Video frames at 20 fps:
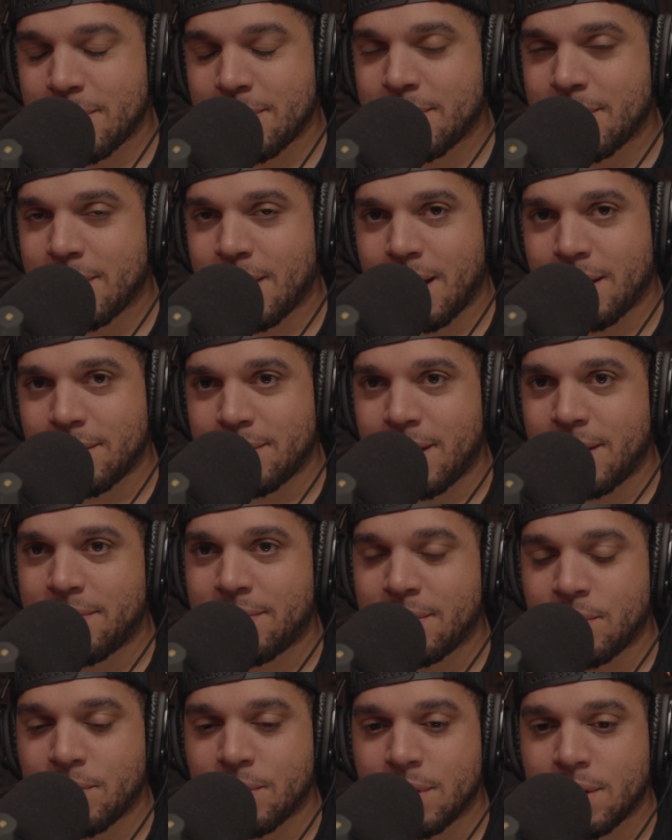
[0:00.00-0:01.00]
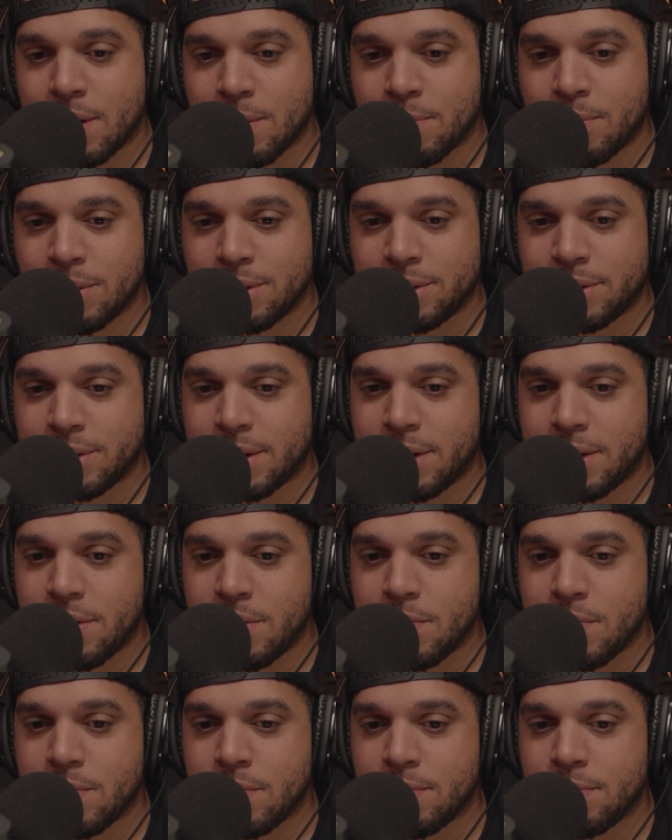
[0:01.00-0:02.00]
I definitely really appreciate
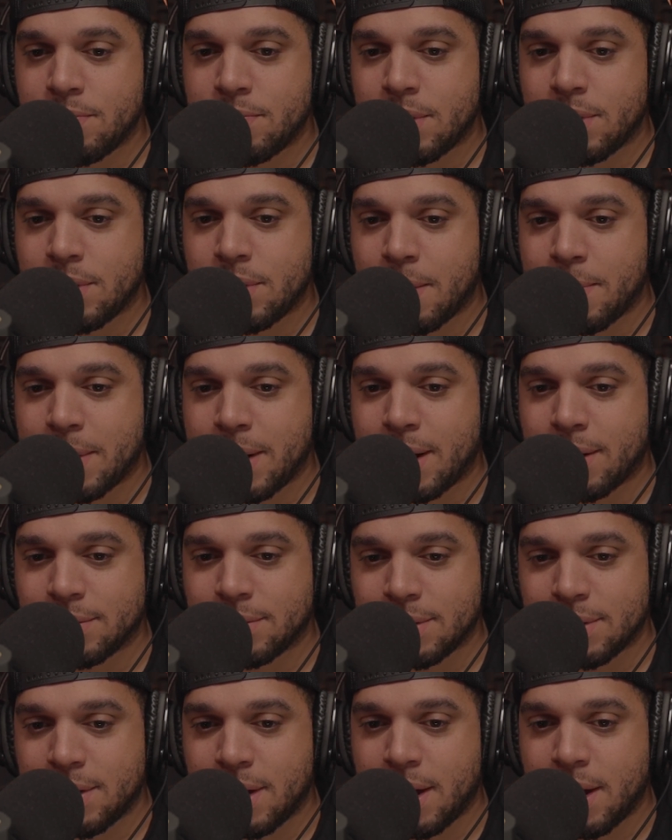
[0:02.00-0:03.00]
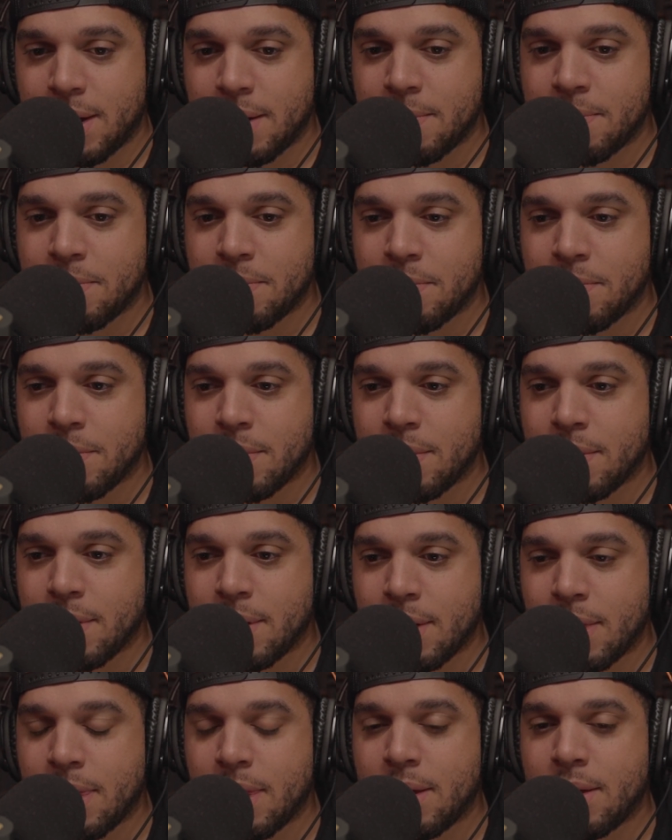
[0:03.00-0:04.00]
you coming out today.
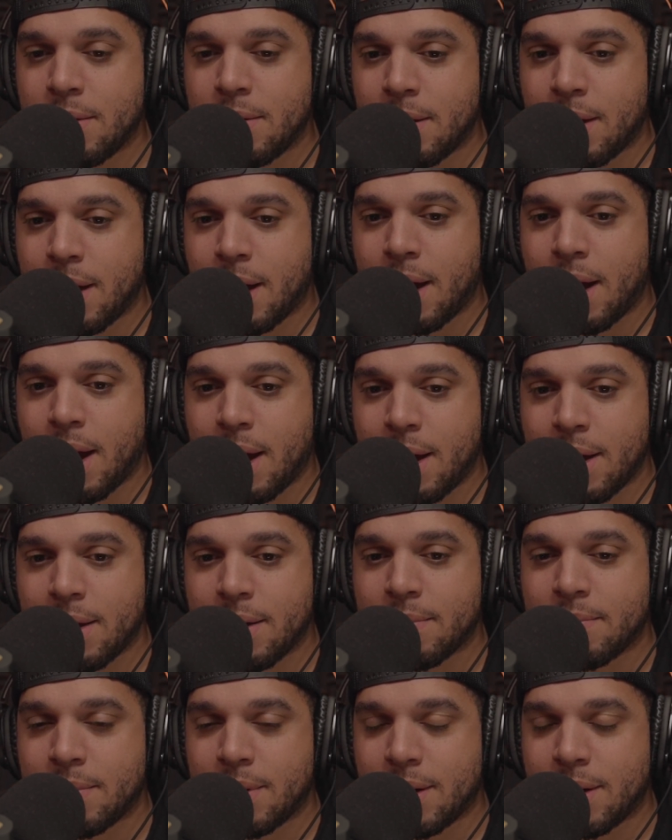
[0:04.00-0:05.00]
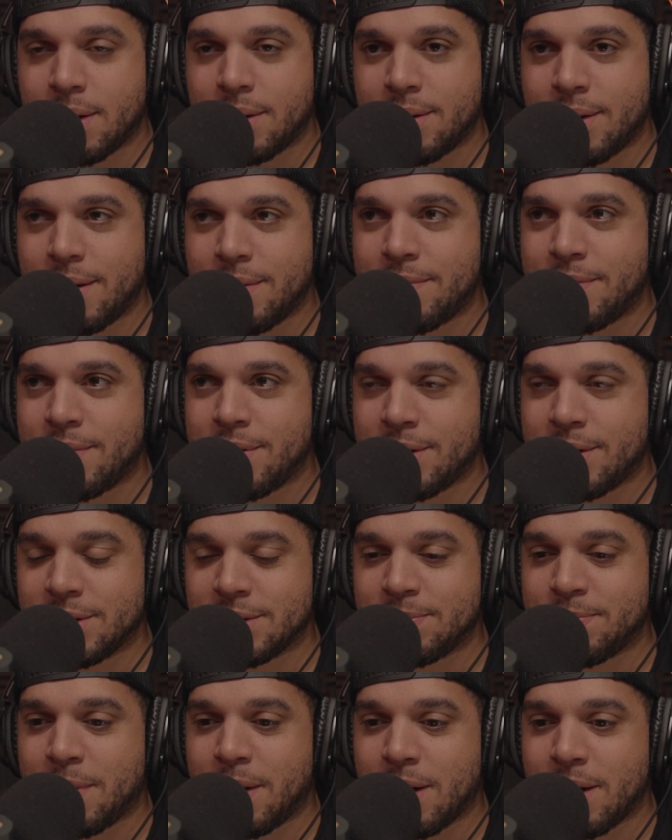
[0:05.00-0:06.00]
I am definitely
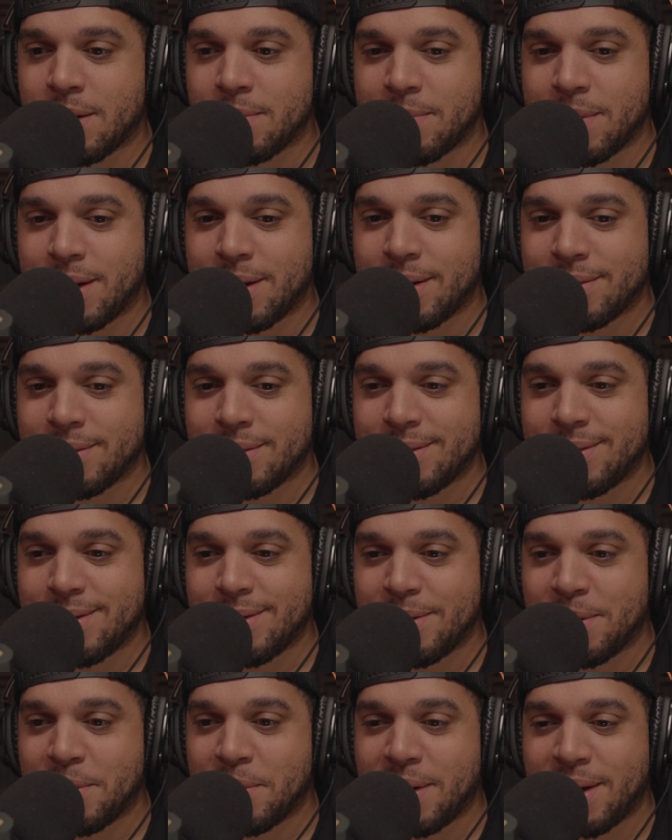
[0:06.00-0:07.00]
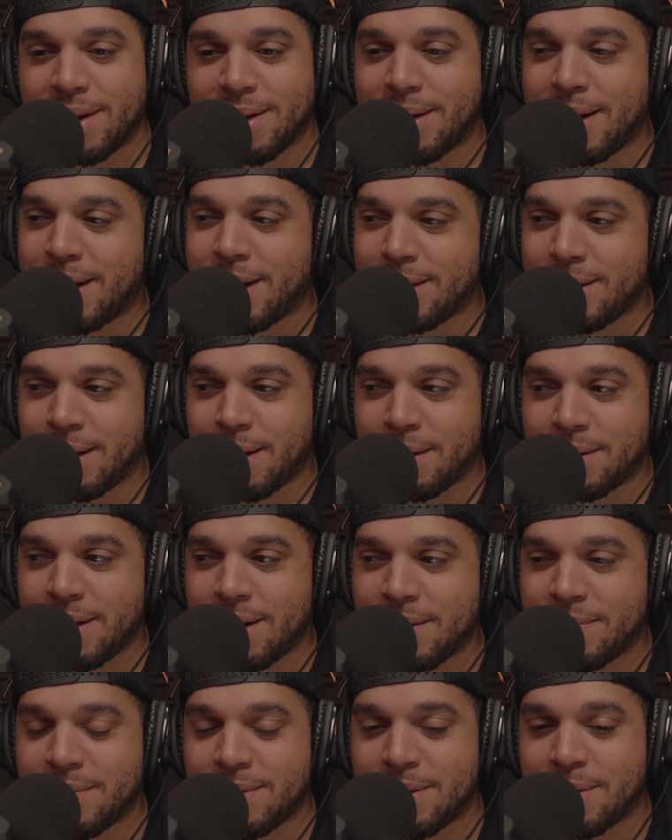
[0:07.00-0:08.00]
inspired, man. You know, I
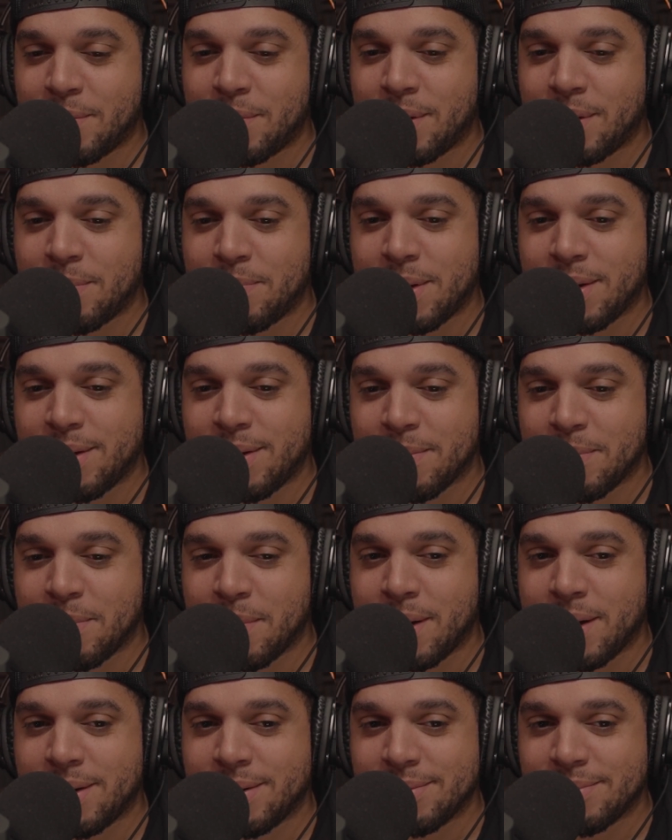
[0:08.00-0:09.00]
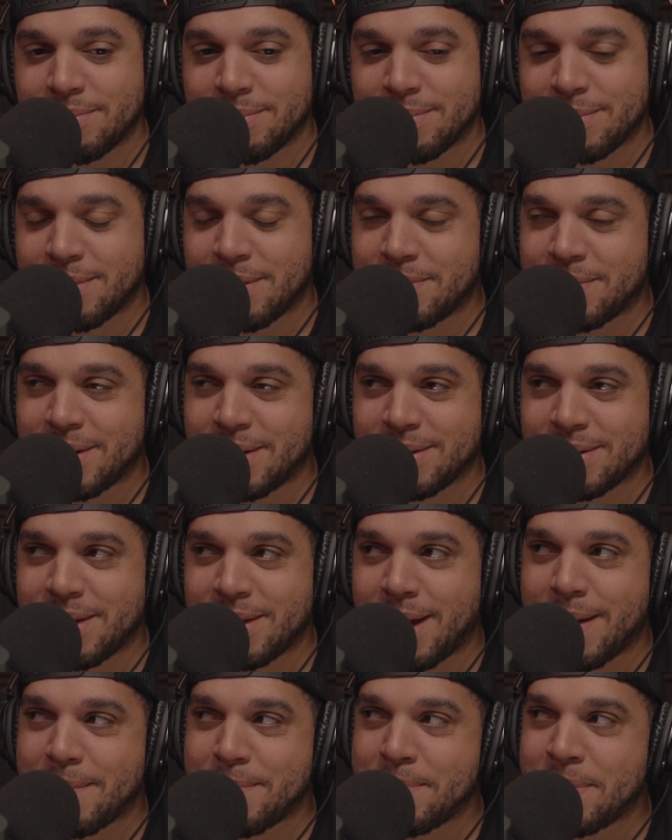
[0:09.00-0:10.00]
definitely gonna want to pick your brain, stuff like
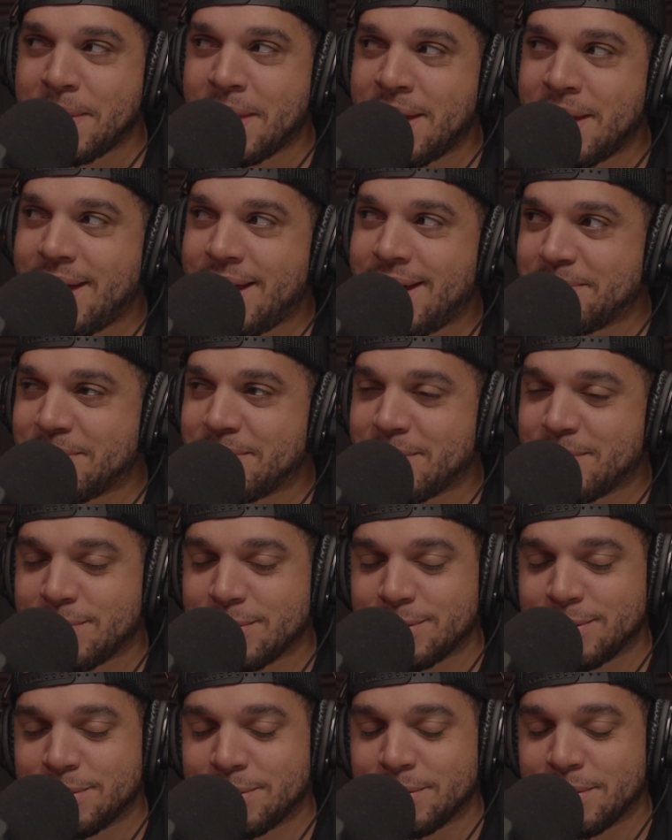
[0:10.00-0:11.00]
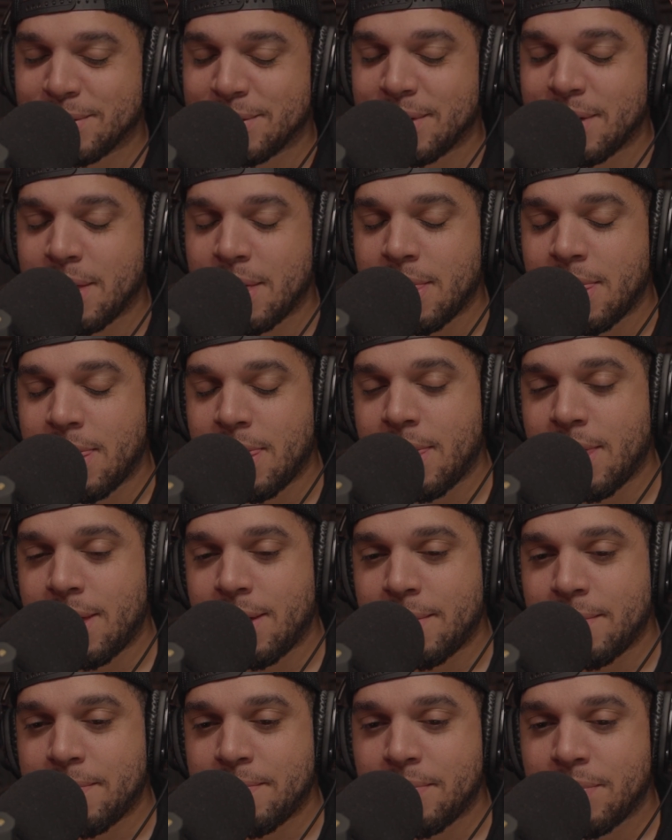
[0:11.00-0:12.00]
that, for sure.
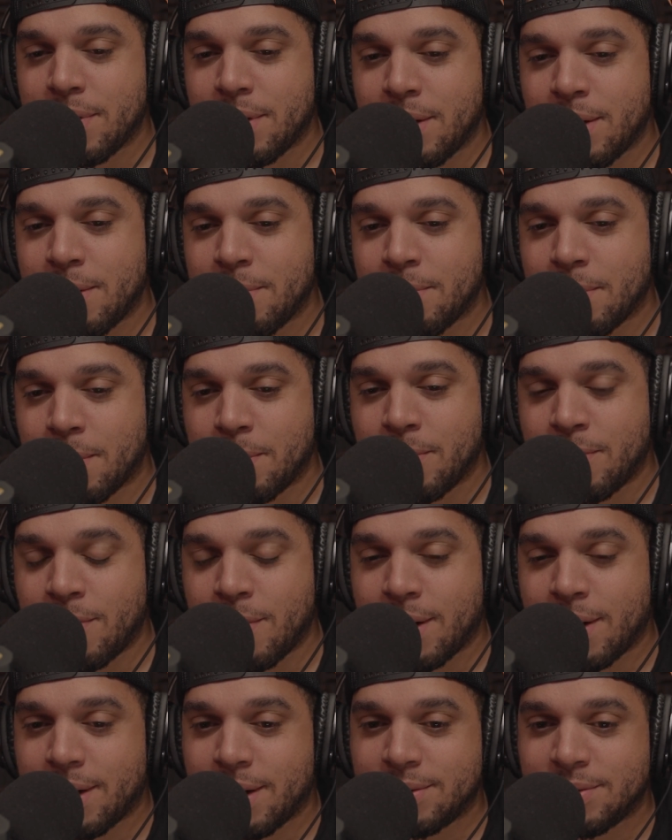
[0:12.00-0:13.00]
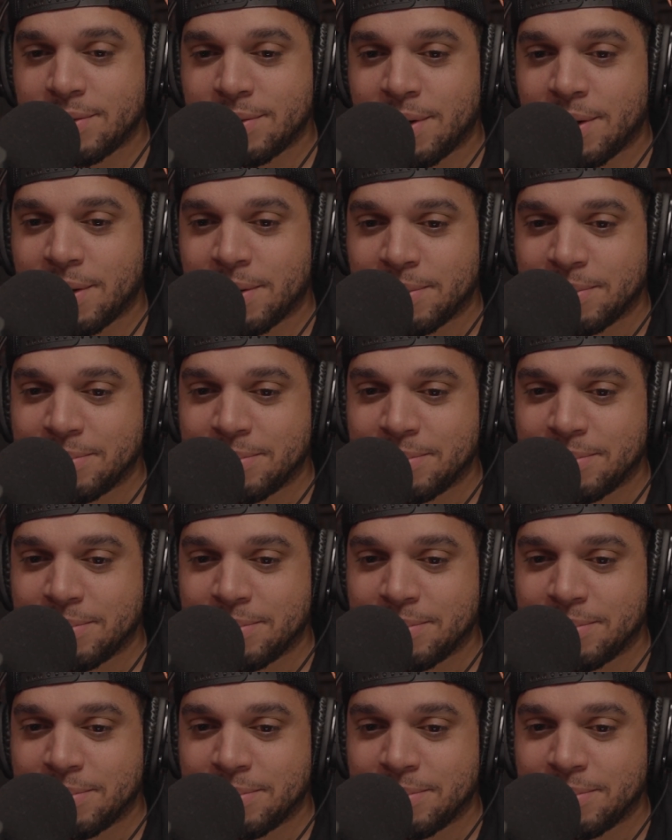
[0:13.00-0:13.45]
But before I let you go,